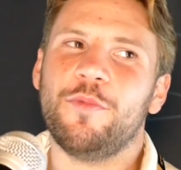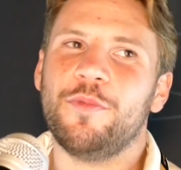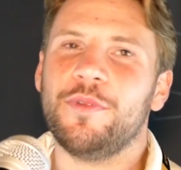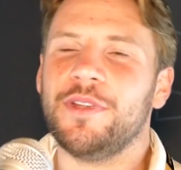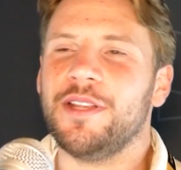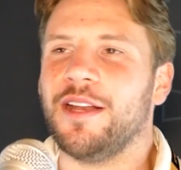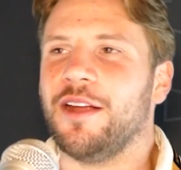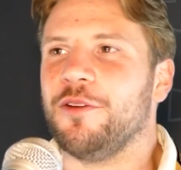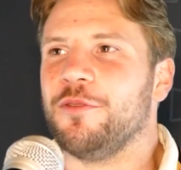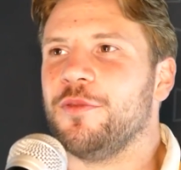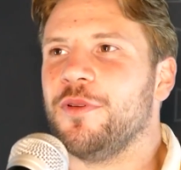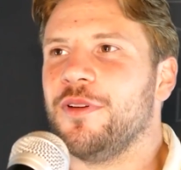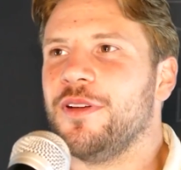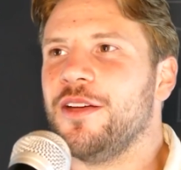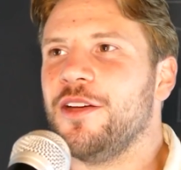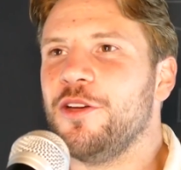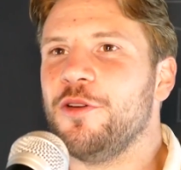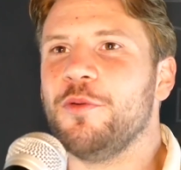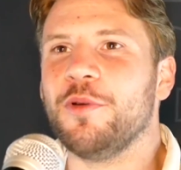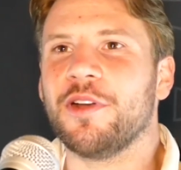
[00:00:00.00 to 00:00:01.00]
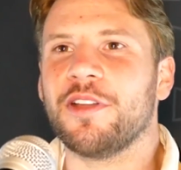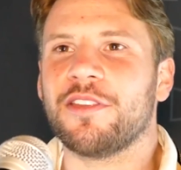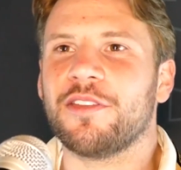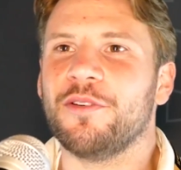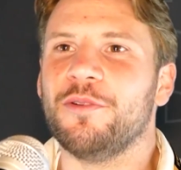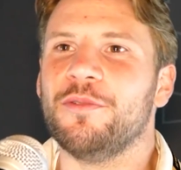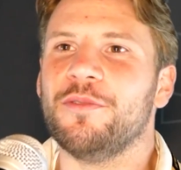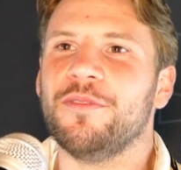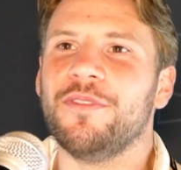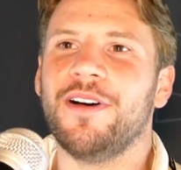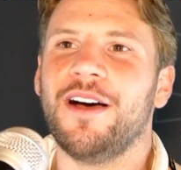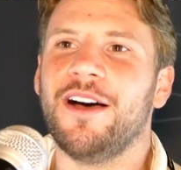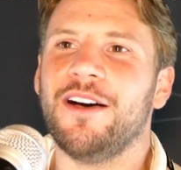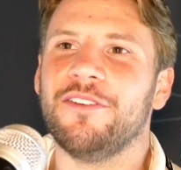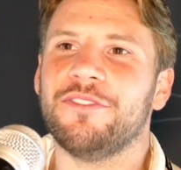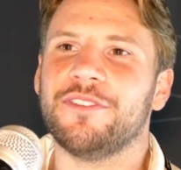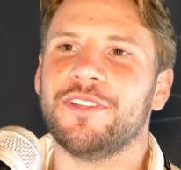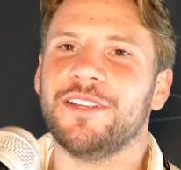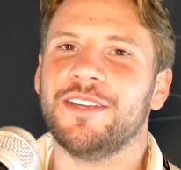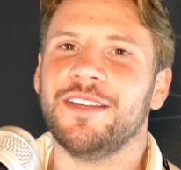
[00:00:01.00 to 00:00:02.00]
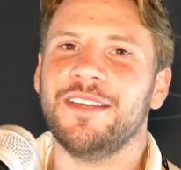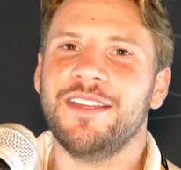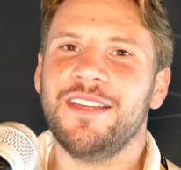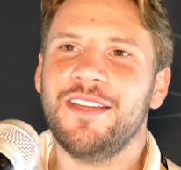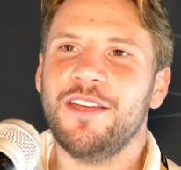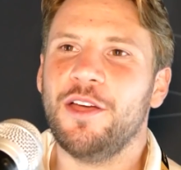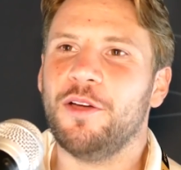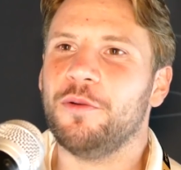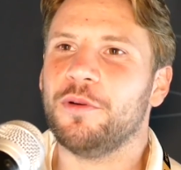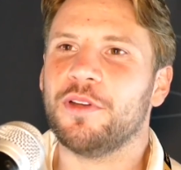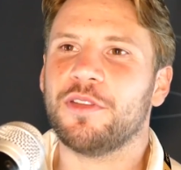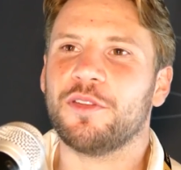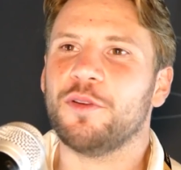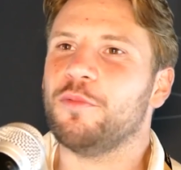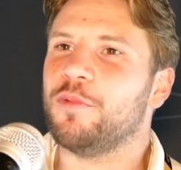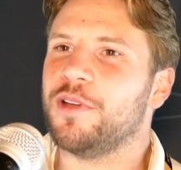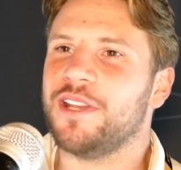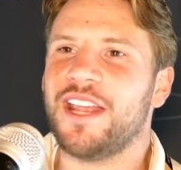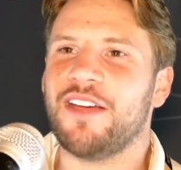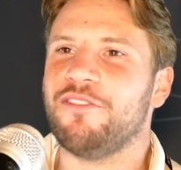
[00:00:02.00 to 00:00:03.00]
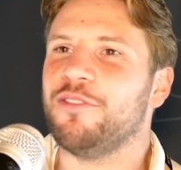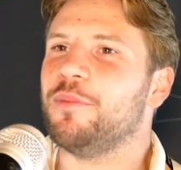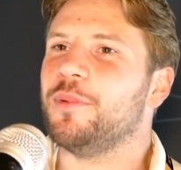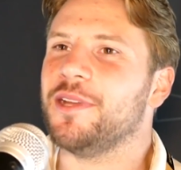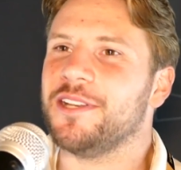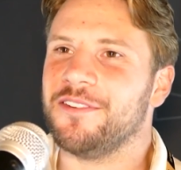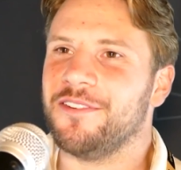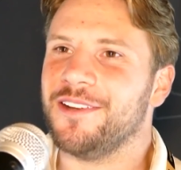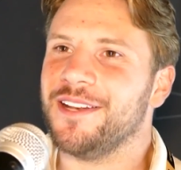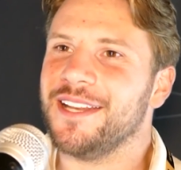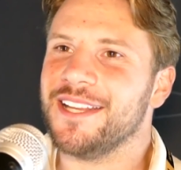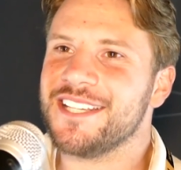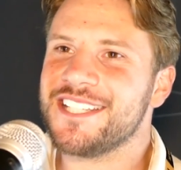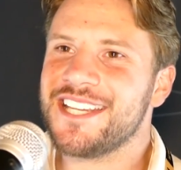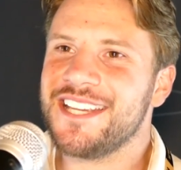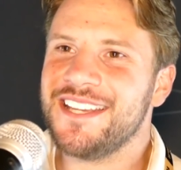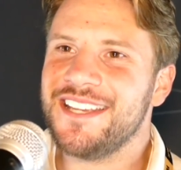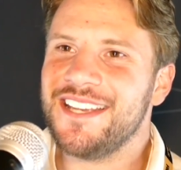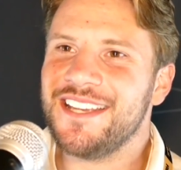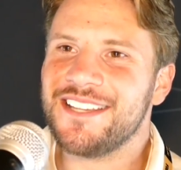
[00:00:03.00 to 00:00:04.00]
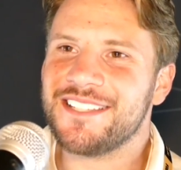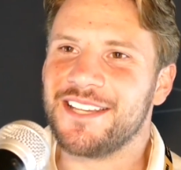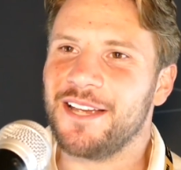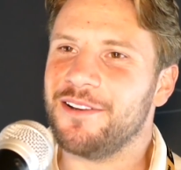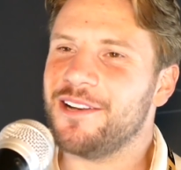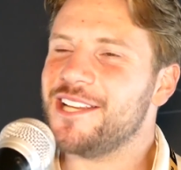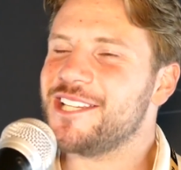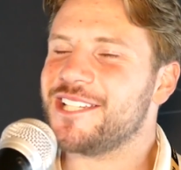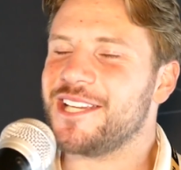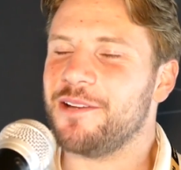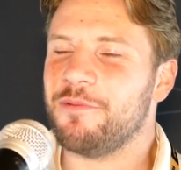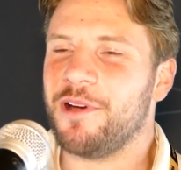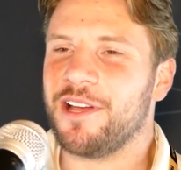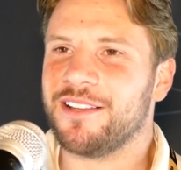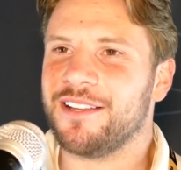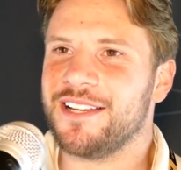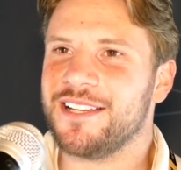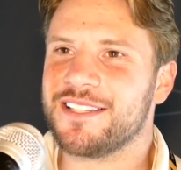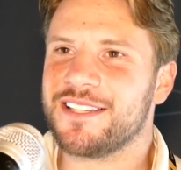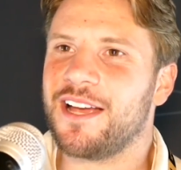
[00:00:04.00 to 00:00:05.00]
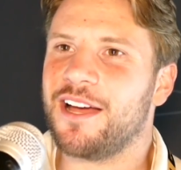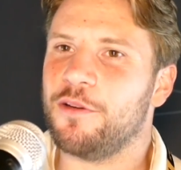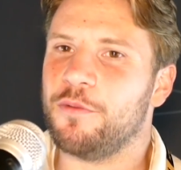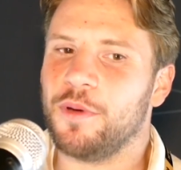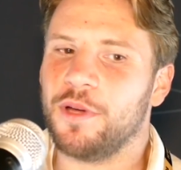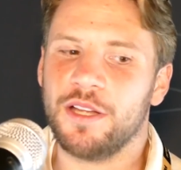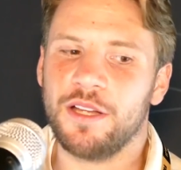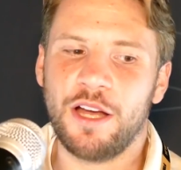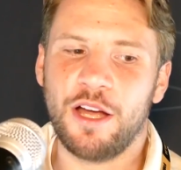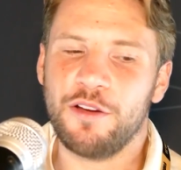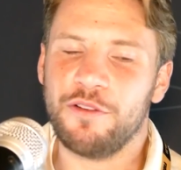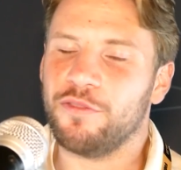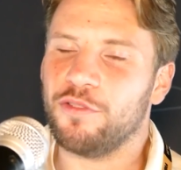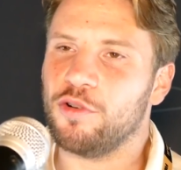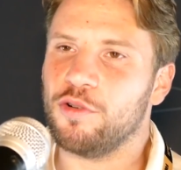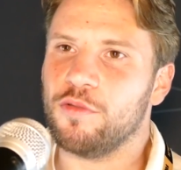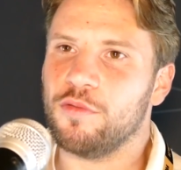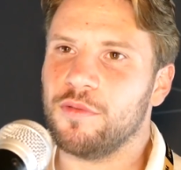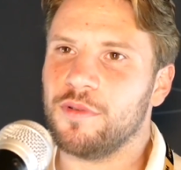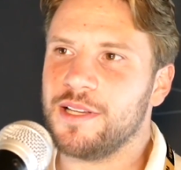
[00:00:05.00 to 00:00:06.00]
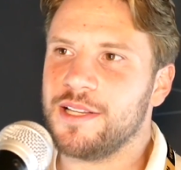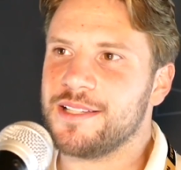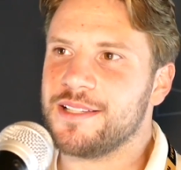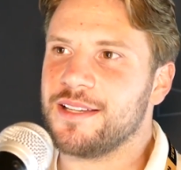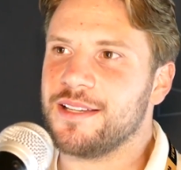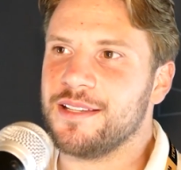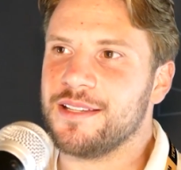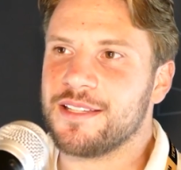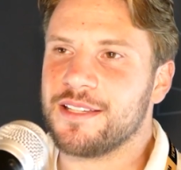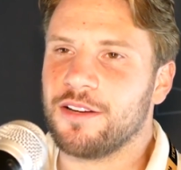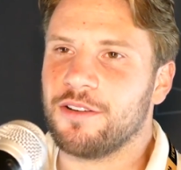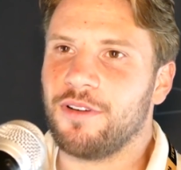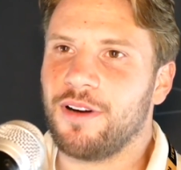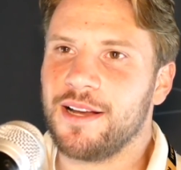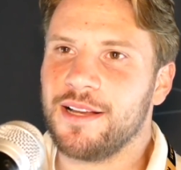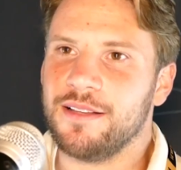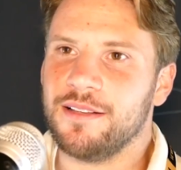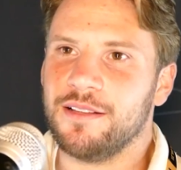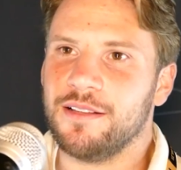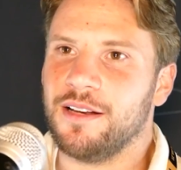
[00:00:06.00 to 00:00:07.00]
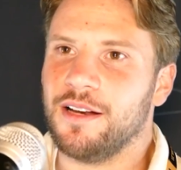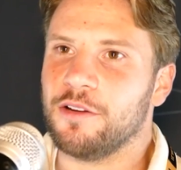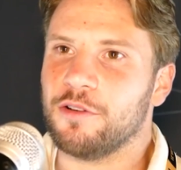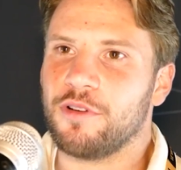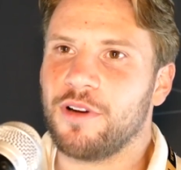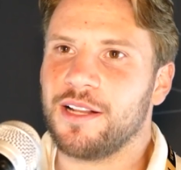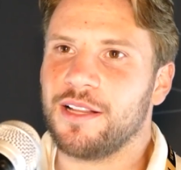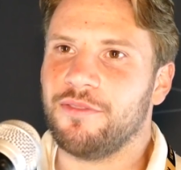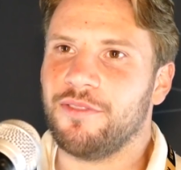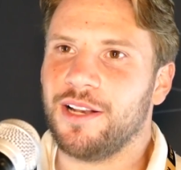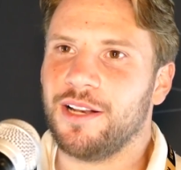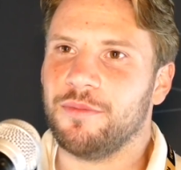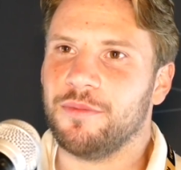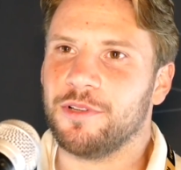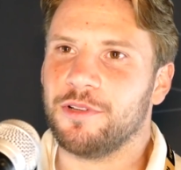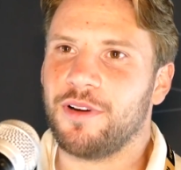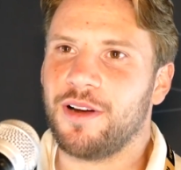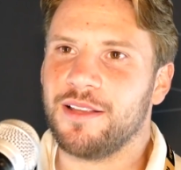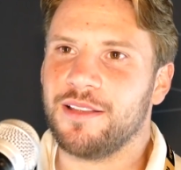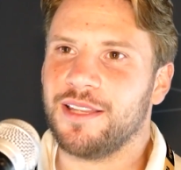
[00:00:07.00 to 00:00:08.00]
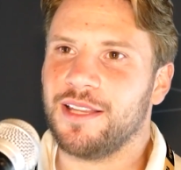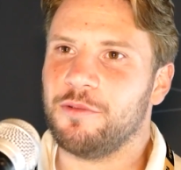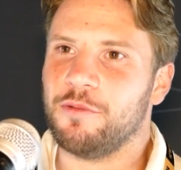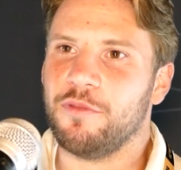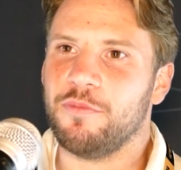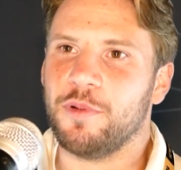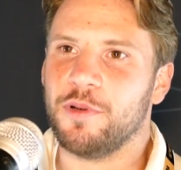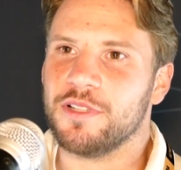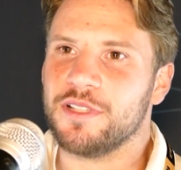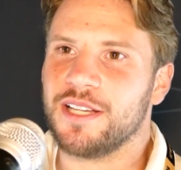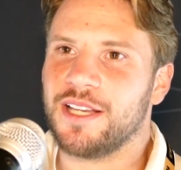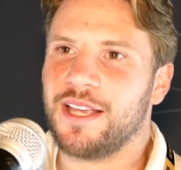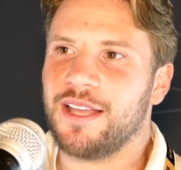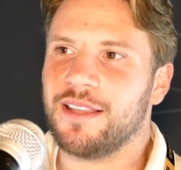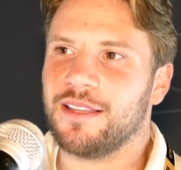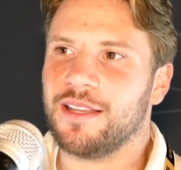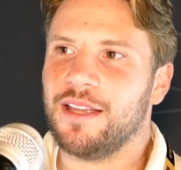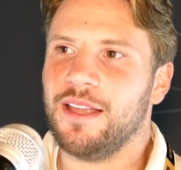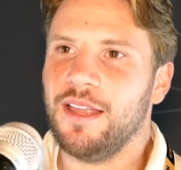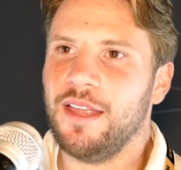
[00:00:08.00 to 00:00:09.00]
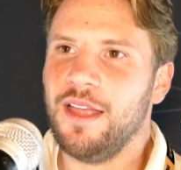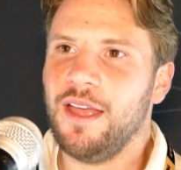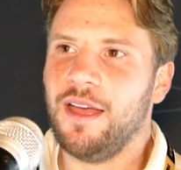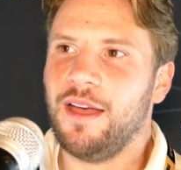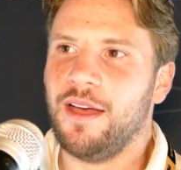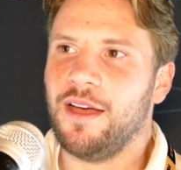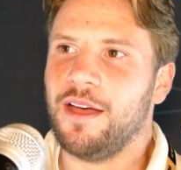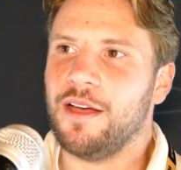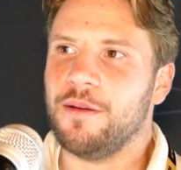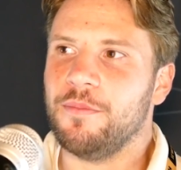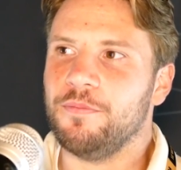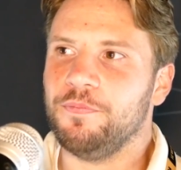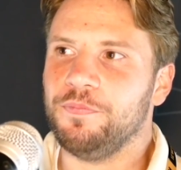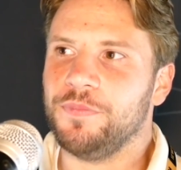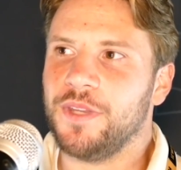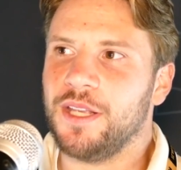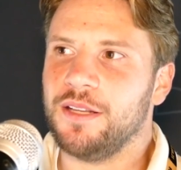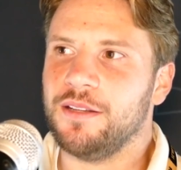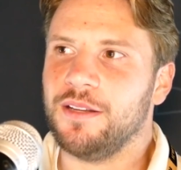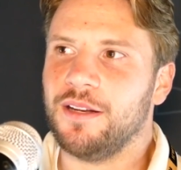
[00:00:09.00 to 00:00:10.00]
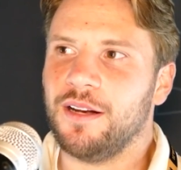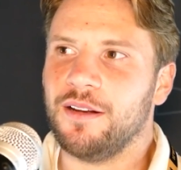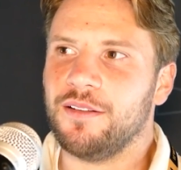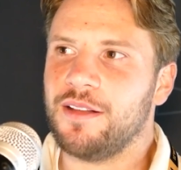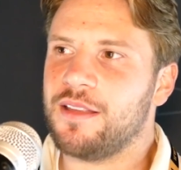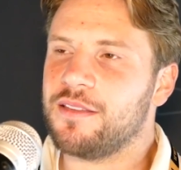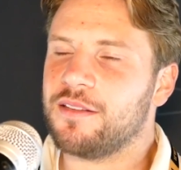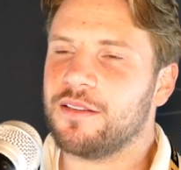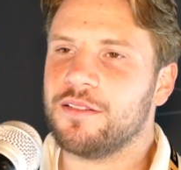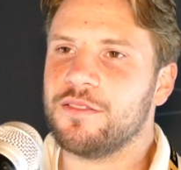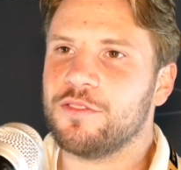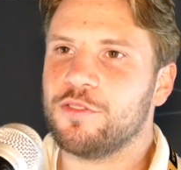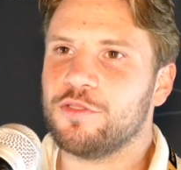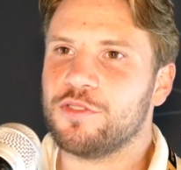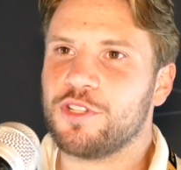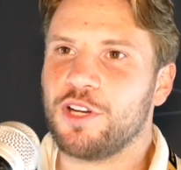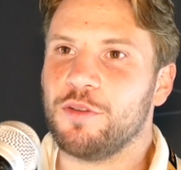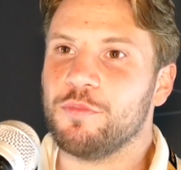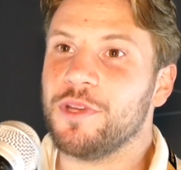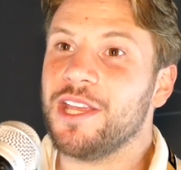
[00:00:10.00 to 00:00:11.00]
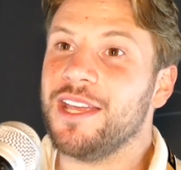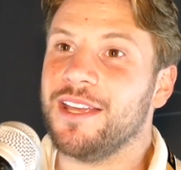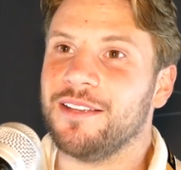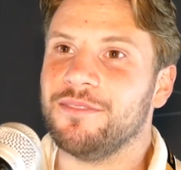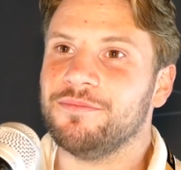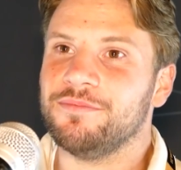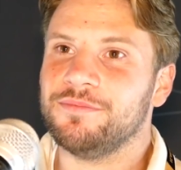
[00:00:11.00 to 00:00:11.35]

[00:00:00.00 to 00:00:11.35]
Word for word: you know, who would have thought after who would have thought we'd ever be doing this? So let's see where things go. But overall, it's a, it's a great you know great development, great thing we put together, um, and you know another top year.